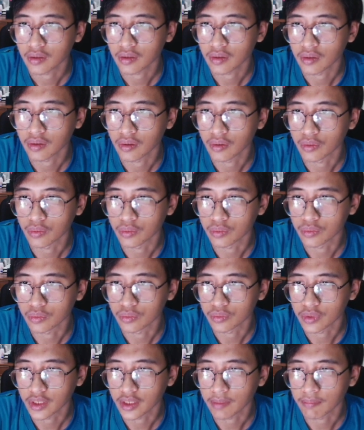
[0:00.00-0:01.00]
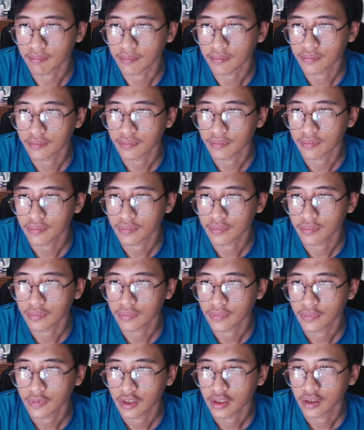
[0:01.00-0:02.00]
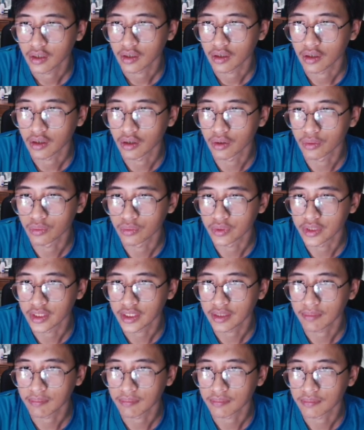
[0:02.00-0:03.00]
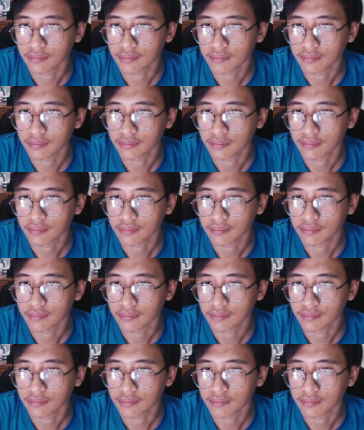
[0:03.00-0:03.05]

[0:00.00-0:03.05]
Oh damn. Oh damn.